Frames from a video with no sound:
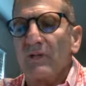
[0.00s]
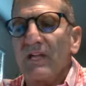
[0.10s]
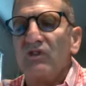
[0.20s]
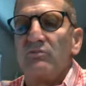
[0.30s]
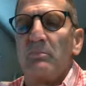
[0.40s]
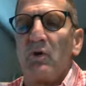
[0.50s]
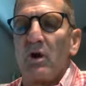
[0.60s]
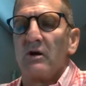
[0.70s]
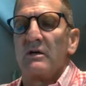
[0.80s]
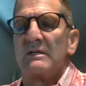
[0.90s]
Each
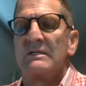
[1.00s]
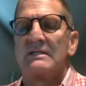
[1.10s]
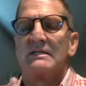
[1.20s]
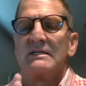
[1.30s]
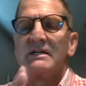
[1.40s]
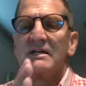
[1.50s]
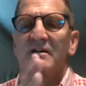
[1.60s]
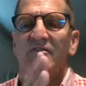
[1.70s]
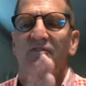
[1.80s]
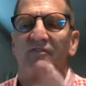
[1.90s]
part
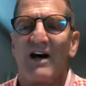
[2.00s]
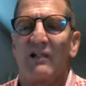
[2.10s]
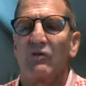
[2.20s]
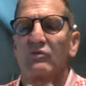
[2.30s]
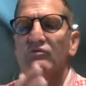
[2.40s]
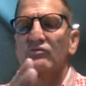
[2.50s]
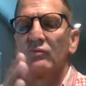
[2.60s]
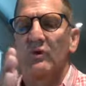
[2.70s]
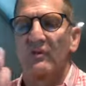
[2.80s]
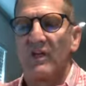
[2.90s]
follows
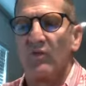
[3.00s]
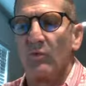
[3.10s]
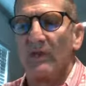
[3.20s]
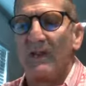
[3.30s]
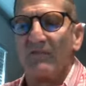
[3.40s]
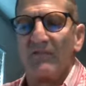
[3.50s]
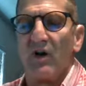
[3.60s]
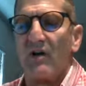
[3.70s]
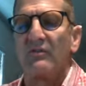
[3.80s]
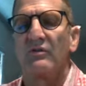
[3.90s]
where the other one left
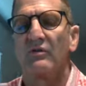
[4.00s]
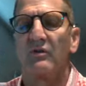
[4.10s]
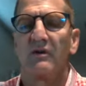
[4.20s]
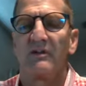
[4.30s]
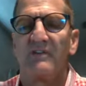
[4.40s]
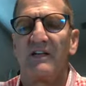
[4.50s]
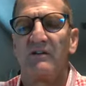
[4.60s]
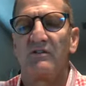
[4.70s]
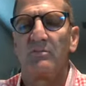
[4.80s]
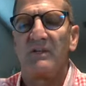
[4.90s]
off. So they're
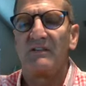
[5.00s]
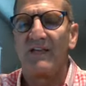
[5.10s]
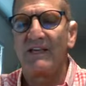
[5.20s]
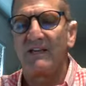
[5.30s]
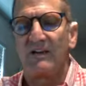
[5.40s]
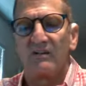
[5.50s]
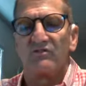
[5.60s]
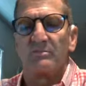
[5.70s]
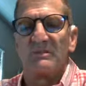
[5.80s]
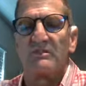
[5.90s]
intended to be taken in a
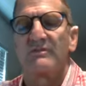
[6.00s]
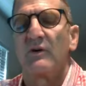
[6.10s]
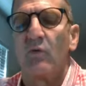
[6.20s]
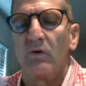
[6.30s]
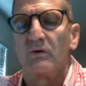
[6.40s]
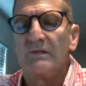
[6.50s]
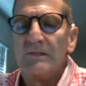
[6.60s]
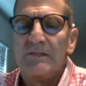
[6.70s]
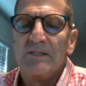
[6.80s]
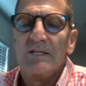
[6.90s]
specific order.
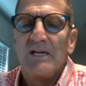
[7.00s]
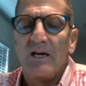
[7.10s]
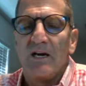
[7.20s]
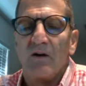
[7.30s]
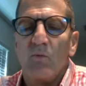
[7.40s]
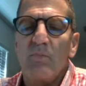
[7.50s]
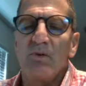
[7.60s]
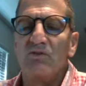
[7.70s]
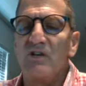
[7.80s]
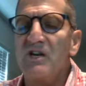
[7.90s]
We
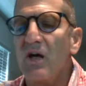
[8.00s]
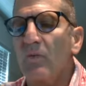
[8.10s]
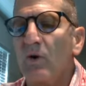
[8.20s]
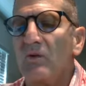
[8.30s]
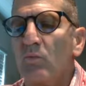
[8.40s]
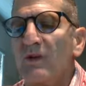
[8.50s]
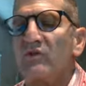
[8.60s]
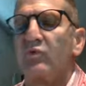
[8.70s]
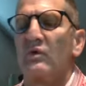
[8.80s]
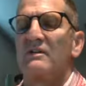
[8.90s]
built another one,
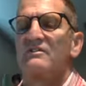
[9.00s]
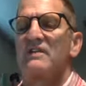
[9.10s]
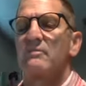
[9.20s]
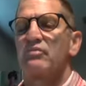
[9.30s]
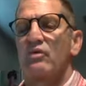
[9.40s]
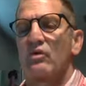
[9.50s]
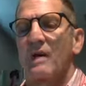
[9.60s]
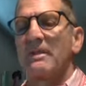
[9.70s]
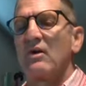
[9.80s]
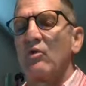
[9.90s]
which was a
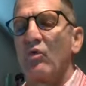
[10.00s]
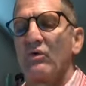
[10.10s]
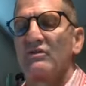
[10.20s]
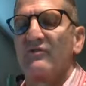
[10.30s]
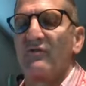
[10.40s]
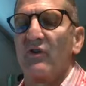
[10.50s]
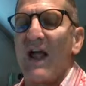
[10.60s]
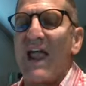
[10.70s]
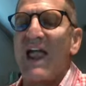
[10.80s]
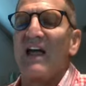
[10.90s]
programming course for
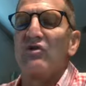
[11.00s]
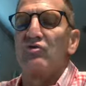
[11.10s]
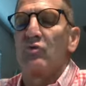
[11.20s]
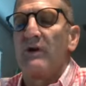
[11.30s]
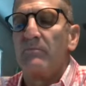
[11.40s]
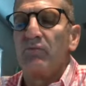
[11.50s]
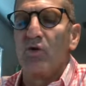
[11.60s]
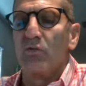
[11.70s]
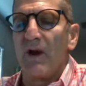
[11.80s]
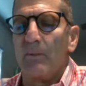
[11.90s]
Android
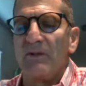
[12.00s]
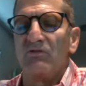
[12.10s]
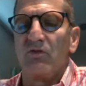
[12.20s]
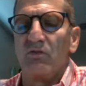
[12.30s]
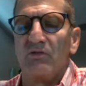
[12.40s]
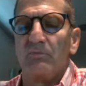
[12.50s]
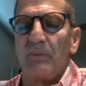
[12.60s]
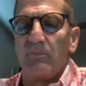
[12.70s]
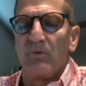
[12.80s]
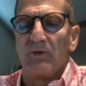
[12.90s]
programming. So this is
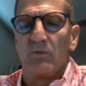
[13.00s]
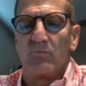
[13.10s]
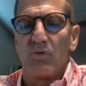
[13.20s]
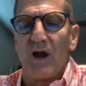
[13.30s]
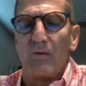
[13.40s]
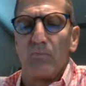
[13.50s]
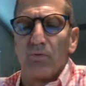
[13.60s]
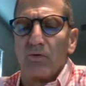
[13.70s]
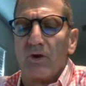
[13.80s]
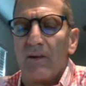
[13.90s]
people that would
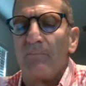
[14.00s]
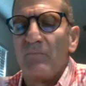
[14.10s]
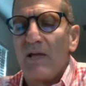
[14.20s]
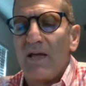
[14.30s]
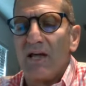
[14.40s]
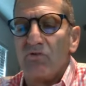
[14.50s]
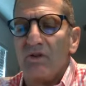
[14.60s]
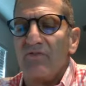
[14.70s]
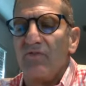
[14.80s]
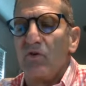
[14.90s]
program
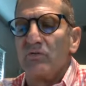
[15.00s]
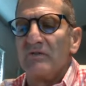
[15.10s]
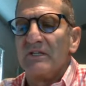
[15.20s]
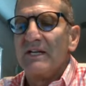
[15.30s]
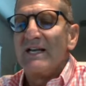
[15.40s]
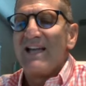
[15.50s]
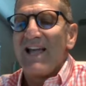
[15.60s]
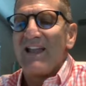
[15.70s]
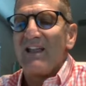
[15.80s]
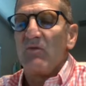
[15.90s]
Android phones.
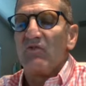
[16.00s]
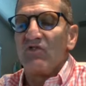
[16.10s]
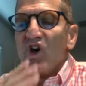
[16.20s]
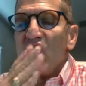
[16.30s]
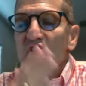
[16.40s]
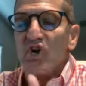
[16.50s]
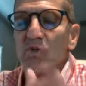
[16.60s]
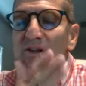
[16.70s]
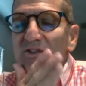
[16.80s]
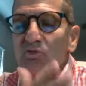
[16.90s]
And it's
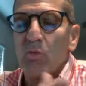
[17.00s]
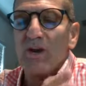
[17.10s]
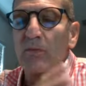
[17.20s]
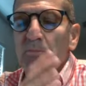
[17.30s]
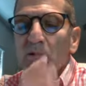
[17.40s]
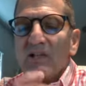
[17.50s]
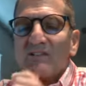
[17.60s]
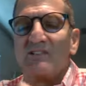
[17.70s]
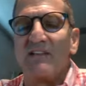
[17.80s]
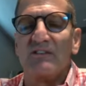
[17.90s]
120
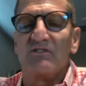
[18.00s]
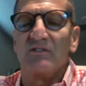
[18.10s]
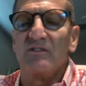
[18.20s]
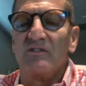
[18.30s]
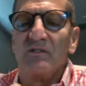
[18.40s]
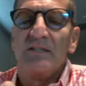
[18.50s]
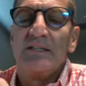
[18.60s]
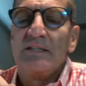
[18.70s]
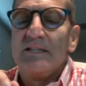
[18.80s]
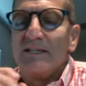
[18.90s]
plus lessons.
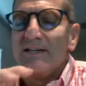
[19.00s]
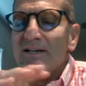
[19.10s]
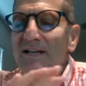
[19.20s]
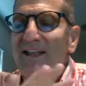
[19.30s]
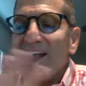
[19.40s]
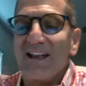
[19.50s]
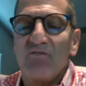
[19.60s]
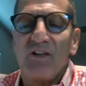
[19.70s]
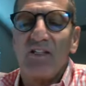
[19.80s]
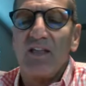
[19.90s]
It had
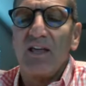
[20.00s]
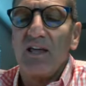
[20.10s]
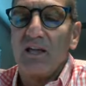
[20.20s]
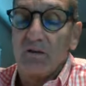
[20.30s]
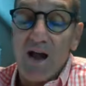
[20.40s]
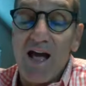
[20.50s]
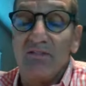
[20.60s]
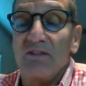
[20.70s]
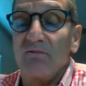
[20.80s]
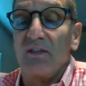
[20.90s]
everything, or
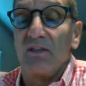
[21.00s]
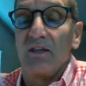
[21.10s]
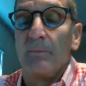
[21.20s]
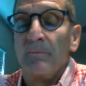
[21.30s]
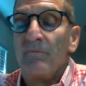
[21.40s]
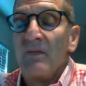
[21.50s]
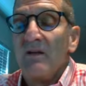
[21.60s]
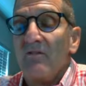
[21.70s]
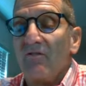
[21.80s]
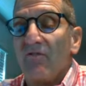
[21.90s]
has everything,
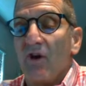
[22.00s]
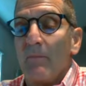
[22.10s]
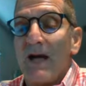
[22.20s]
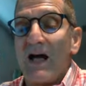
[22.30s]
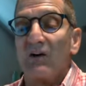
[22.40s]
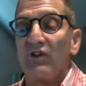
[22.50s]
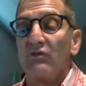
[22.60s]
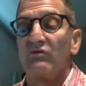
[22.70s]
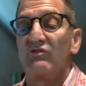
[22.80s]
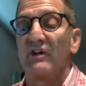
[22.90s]
from how do
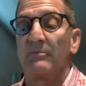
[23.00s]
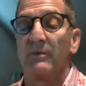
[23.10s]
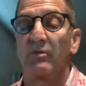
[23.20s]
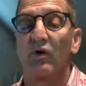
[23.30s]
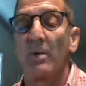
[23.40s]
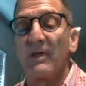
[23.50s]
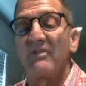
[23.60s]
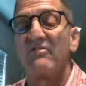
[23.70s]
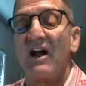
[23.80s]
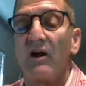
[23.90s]
you set up your programming
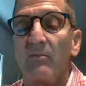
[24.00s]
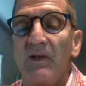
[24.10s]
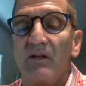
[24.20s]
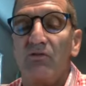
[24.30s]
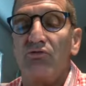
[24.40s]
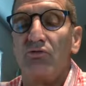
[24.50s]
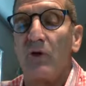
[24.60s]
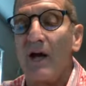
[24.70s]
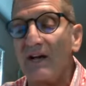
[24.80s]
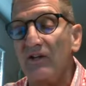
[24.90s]
environment to
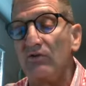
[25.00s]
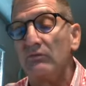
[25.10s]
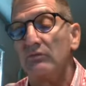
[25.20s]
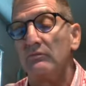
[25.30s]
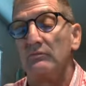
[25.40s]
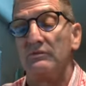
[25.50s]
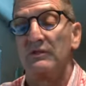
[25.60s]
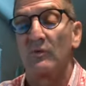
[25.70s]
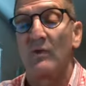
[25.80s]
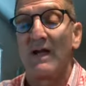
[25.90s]
how do you,
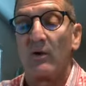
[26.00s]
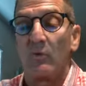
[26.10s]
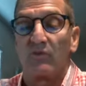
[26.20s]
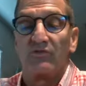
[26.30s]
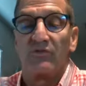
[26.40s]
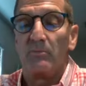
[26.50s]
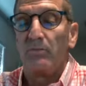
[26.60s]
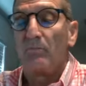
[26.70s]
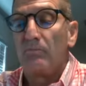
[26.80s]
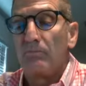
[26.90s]
write a real
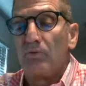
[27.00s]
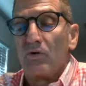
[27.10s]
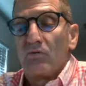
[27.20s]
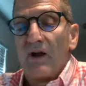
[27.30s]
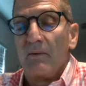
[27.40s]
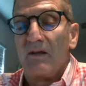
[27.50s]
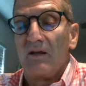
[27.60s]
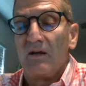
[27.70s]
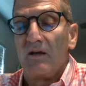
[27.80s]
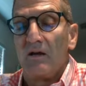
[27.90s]
simple programming
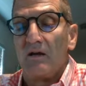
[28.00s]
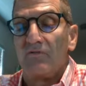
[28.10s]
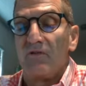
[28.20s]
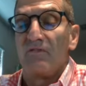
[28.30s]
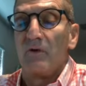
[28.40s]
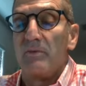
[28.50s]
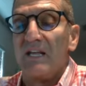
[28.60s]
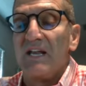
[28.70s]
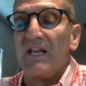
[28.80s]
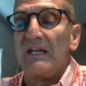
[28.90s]
for the very
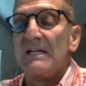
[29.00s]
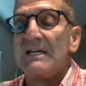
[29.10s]
beginning,